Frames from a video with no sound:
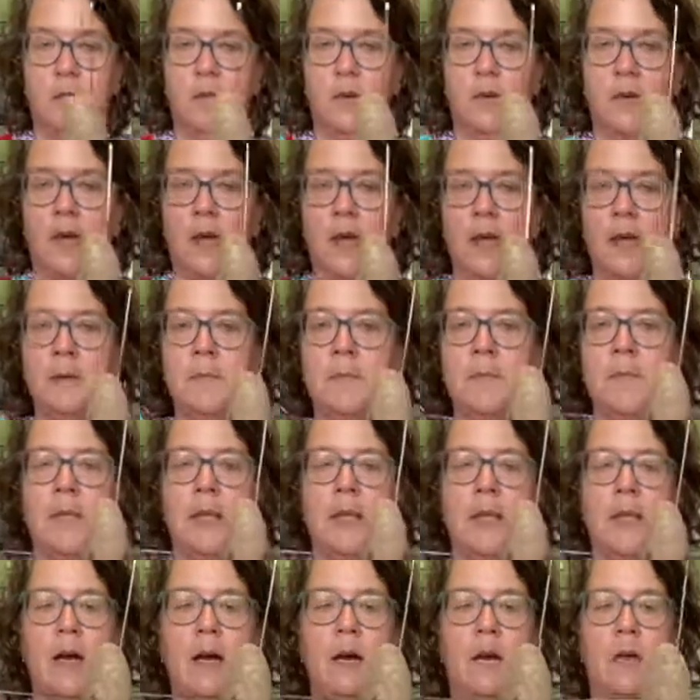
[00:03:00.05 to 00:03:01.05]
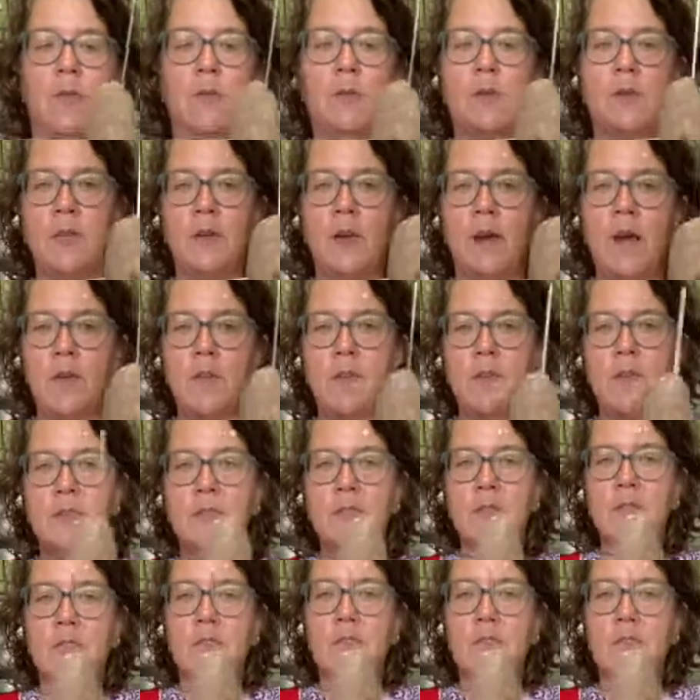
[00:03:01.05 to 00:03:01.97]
Okay, now when you have a